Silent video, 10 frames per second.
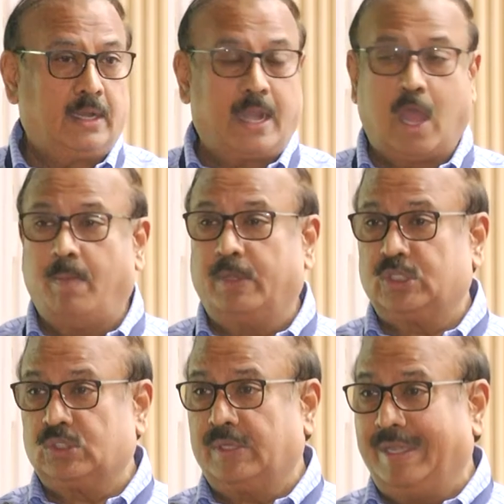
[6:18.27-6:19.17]
And how much
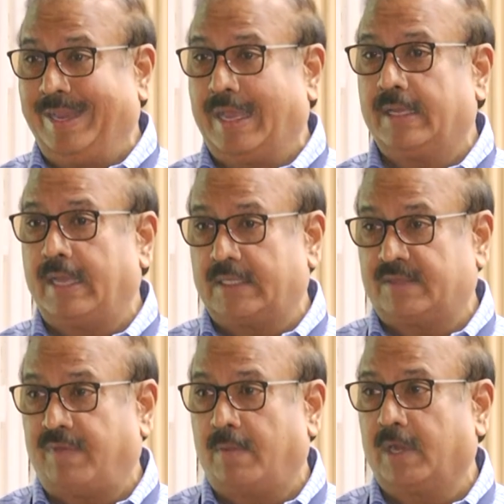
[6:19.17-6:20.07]
is India as a
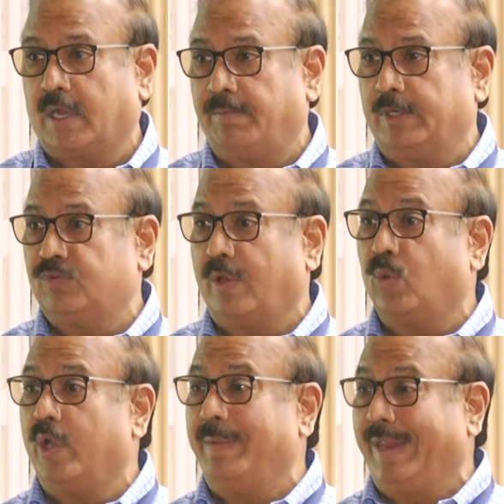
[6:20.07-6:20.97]
pharma companies we are
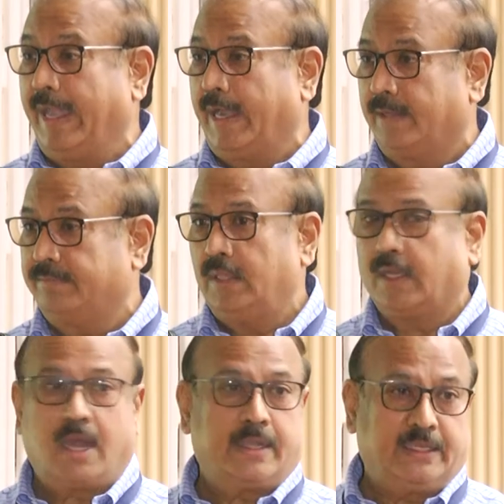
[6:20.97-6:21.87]
going to be geared up? The
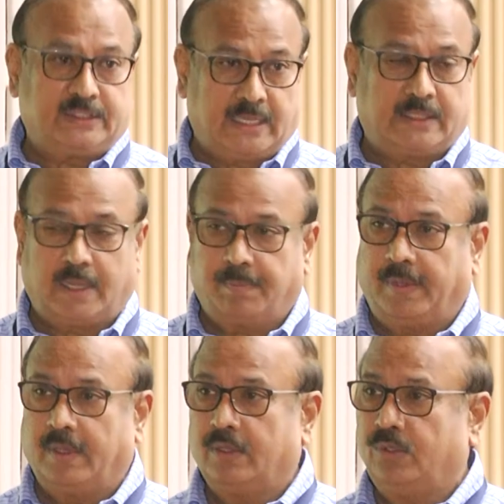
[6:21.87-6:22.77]
CAR T cell therapy.